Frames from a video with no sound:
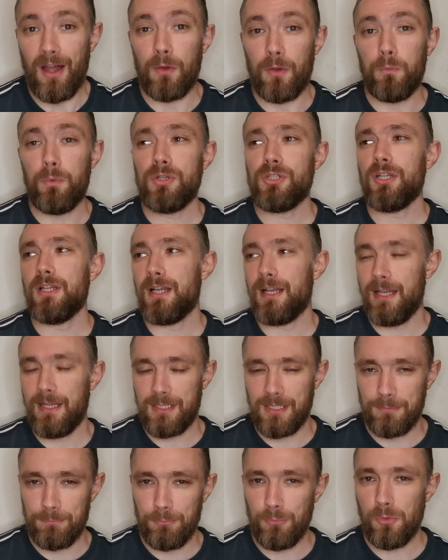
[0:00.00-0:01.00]
I wish I
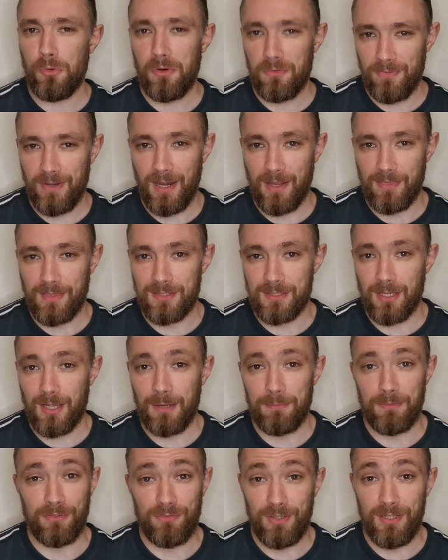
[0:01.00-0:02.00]
collected more of it at the
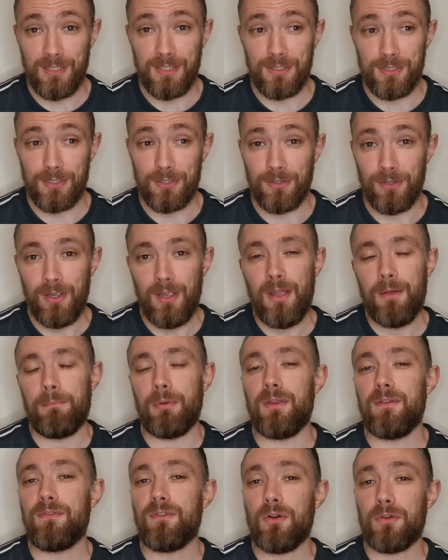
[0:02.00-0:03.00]
time, I really do.
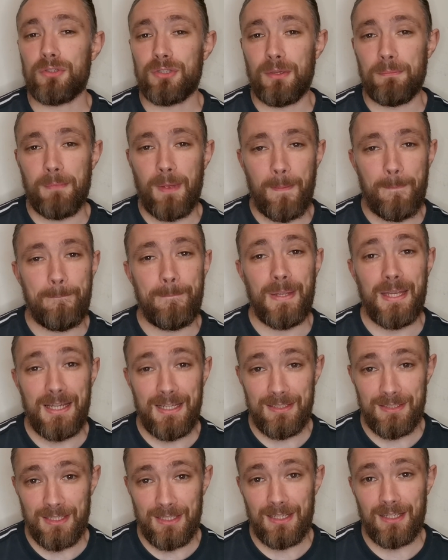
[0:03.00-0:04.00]
But you've got some
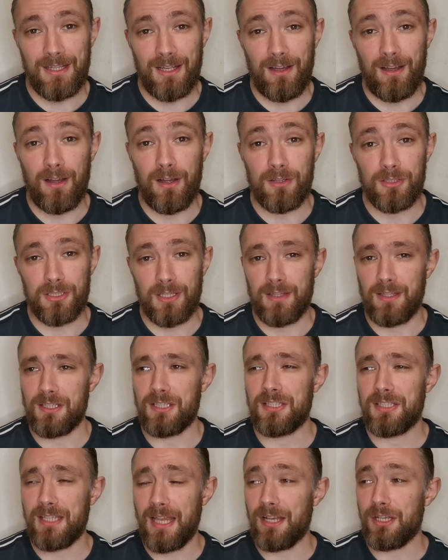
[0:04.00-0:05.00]
amazing cards, like the
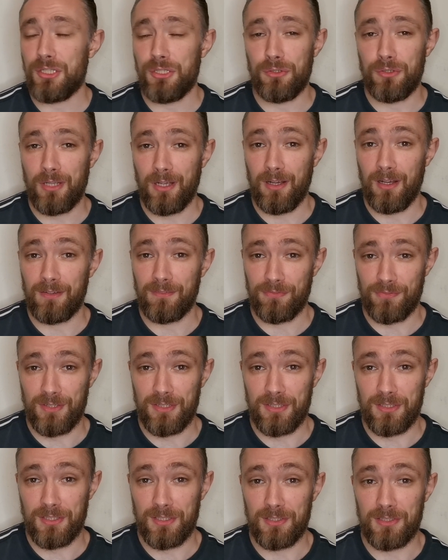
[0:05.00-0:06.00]
statue card, for
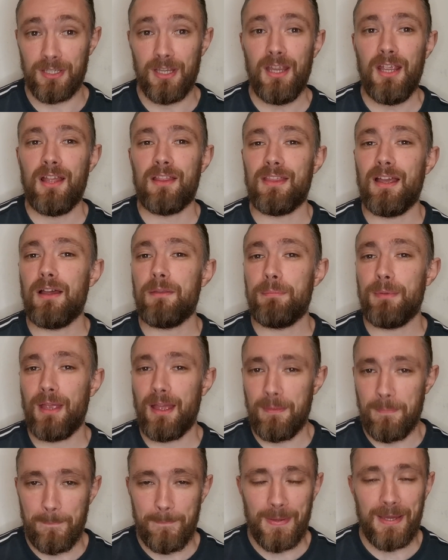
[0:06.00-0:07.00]
instance. That would be
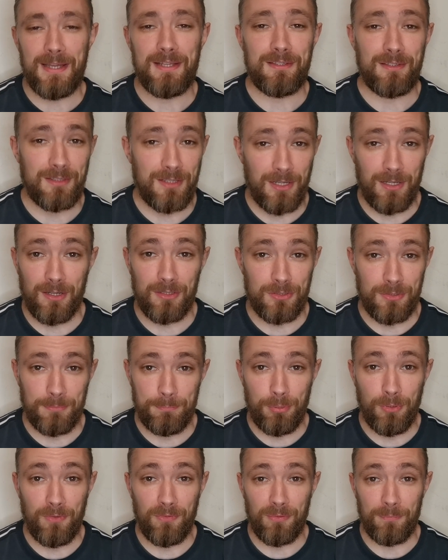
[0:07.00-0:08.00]
an amazing card to
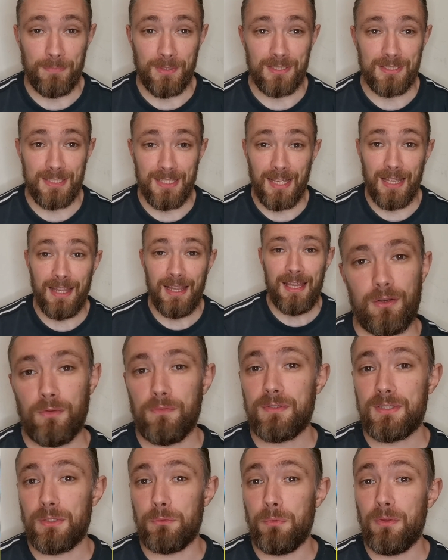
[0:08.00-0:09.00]
pull from this set. And
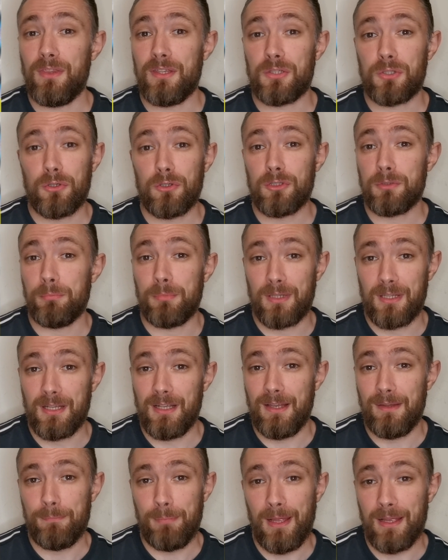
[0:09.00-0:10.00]
obviously with this Cosmic
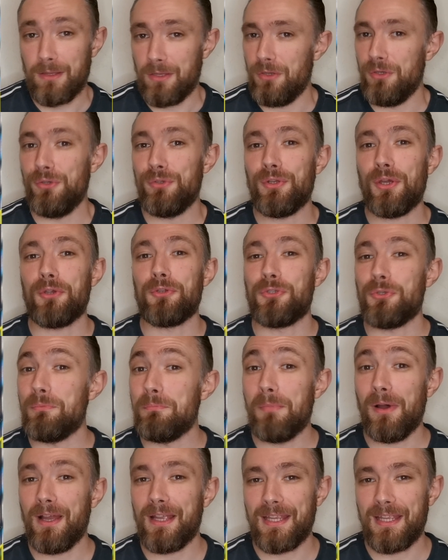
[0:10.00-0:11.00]
Eclipse pack, who knows, you
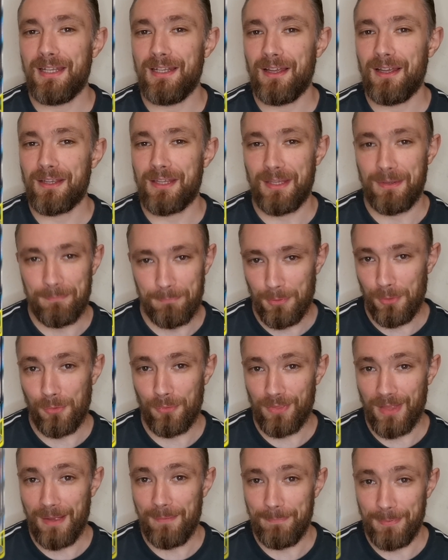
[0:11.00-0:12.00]
might get lucky and
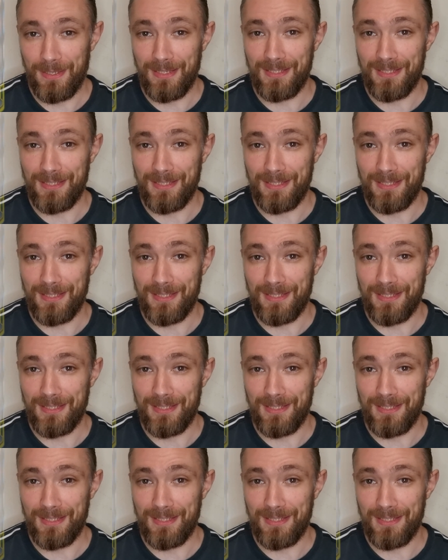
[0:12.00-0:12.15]
pull that